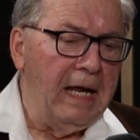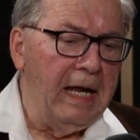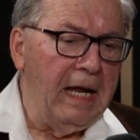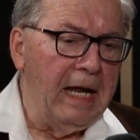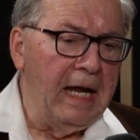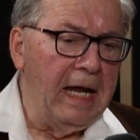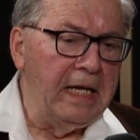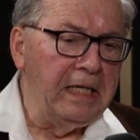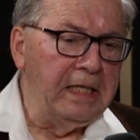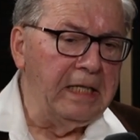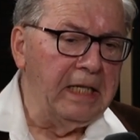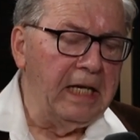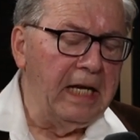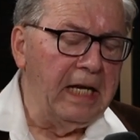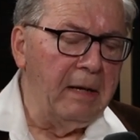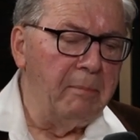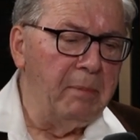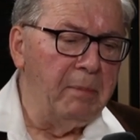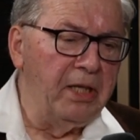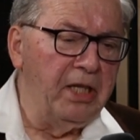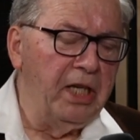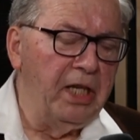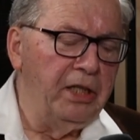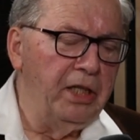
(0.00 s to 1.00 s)
And
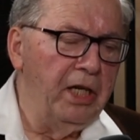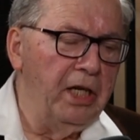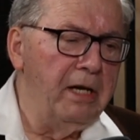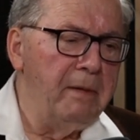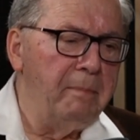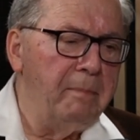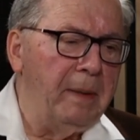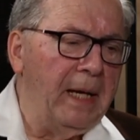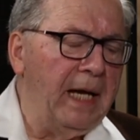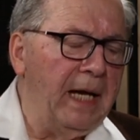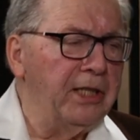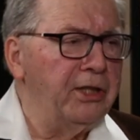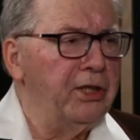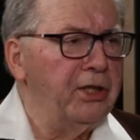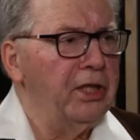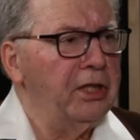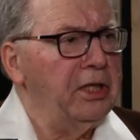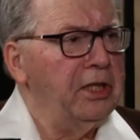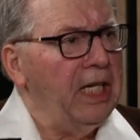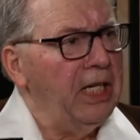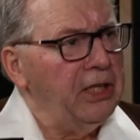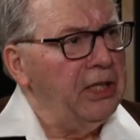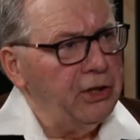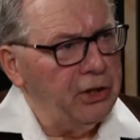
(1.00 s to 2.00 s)
but they didn't pass the
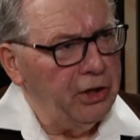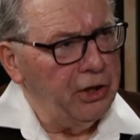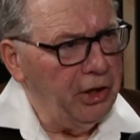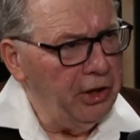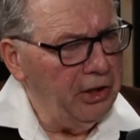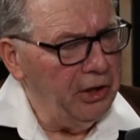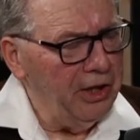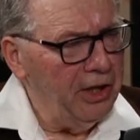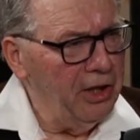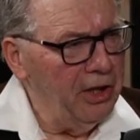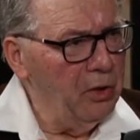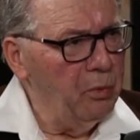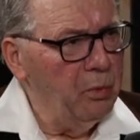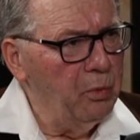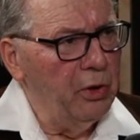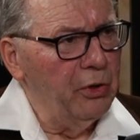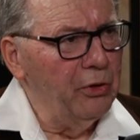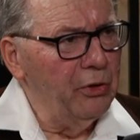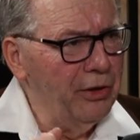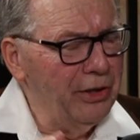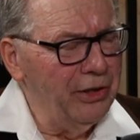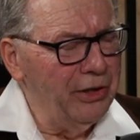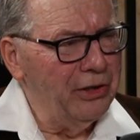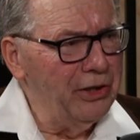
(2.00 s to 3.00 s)
testing in the
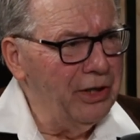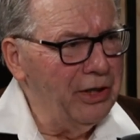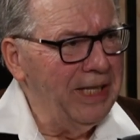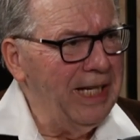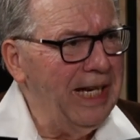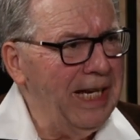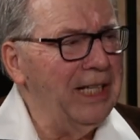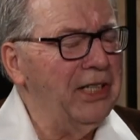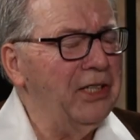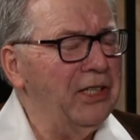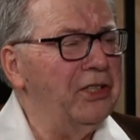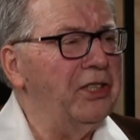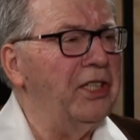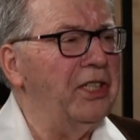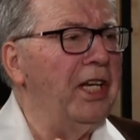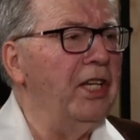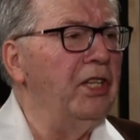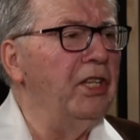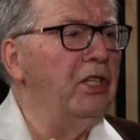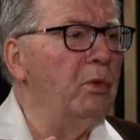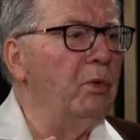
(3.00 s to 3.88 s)
wilderness, so they had to stay in the